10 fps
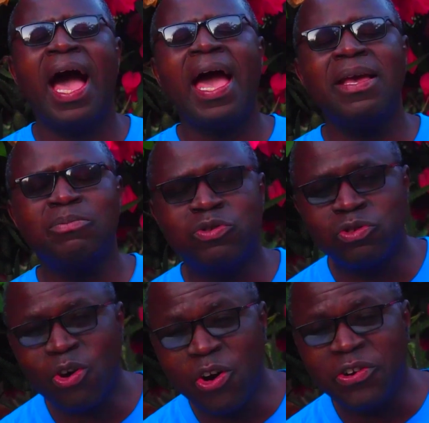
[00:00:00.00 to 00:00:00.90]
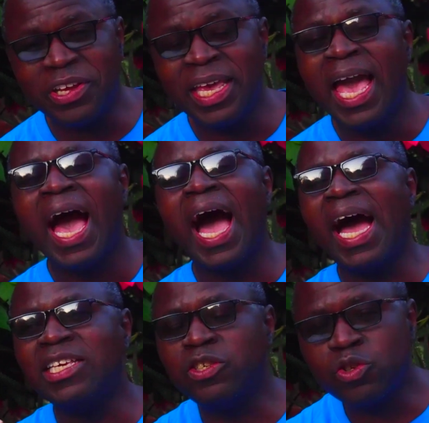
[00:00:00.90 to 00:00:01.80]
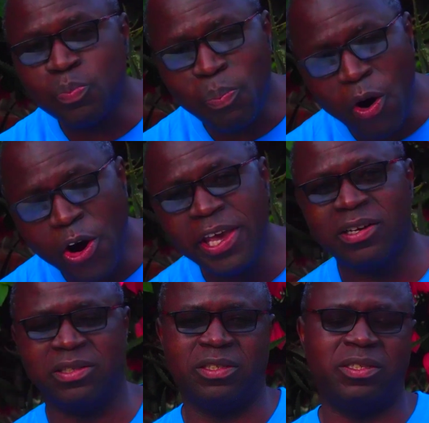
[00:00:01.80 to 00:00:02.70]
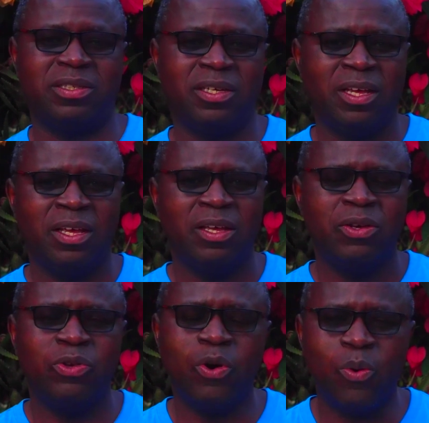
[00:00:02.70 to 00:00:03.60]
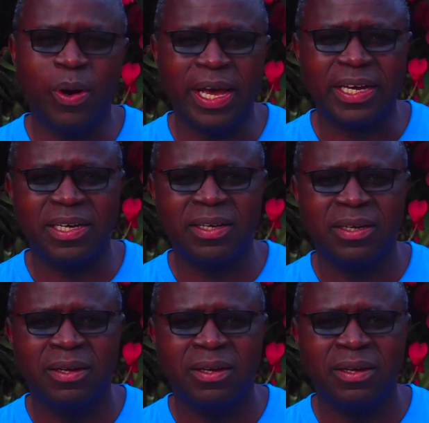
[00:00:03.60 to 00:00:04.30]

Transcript: I'm sorry, I spoiled your work.